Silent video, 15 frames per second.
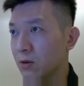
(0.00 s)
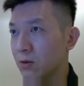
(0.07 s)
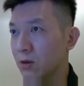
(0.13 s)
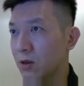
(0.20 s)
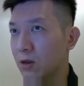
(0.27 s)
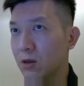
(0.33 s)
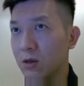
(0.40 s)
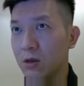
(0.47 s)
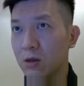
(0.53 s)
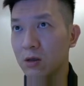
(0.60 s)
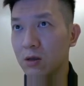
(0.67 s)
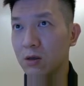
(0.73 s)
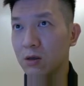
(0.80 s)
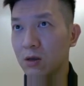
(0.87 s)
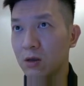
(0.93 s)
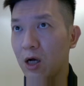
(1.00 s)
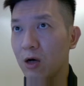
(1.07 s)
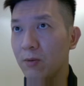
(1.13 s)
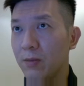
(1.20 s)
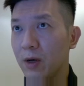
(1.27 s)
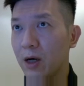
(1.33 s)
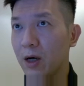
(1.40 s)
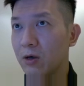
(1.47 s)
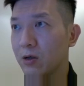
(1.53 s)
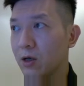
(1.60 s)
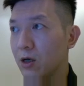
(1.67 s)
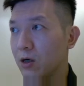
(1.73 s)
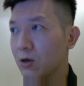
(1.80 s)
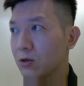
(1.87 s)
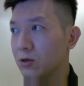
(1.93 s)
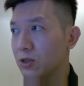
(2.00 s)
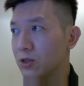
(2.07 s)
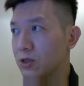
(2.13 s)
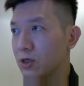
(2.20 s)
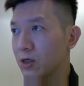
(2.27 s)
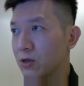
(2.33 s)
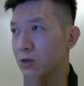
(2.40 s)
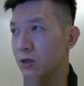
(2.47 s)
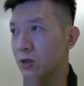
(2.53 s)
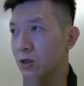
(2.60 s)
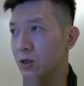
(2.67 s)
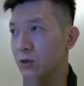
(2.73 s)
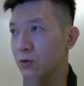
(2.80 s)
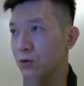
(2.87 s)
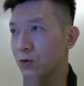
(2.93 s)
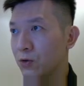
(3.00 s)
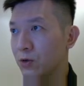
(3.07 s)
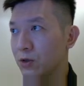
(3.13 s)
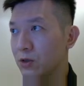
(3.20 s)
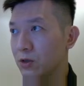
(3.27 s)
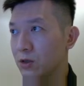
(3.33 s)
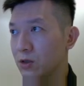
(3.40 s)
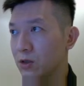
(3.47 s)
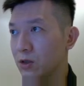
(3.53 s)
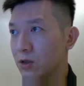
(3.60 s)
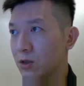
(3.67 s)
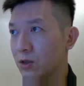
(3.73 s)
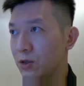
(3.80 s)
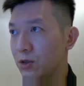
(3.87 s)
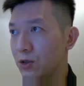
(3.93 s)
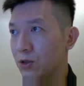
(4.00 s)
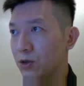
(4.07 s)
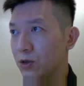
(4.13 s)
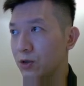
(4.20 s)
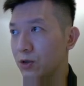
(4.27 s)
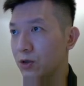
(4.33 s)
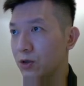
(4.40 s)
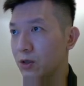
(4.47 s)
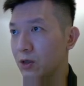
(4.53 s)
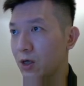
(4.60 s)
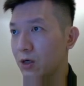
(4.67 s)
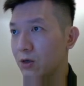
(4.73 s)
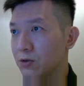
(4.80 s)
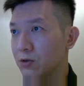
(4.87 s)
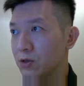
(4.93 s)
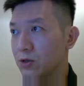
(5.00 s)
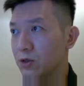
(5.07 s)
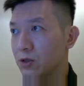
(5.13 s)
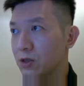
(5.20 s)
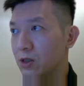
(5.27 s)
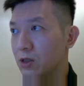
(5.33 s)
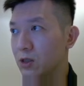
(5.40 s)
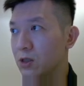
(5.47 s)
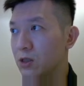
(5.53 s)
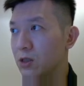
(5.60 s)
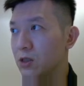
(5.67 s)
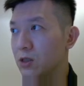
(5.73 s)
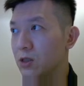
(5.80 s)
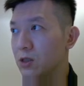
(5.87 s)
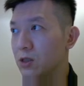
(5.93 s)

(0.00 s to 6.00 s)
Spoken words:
How about our discontinuity here? I don't see.